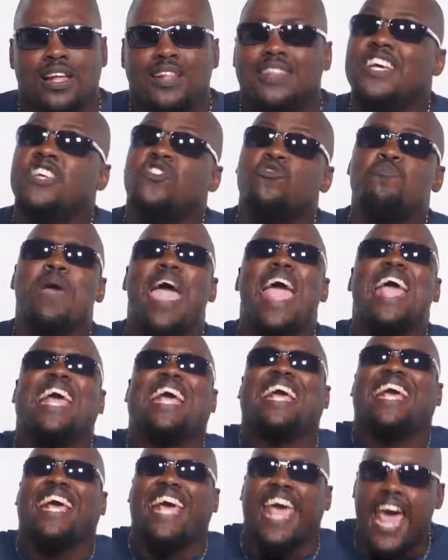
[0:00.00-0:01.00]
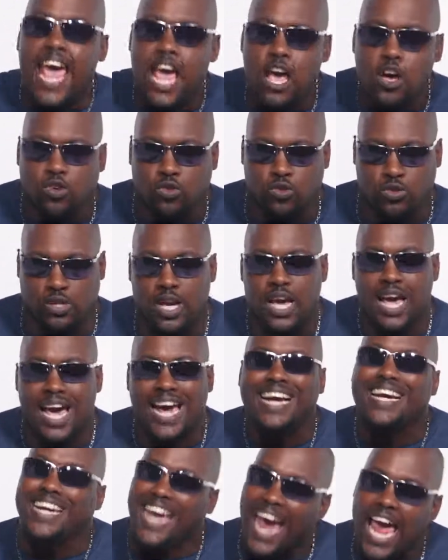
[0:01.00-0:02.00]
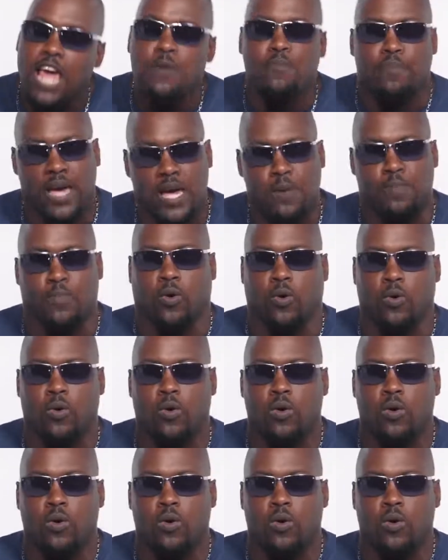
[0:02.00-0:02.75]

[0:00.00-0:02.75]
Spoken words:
This man killed gay people,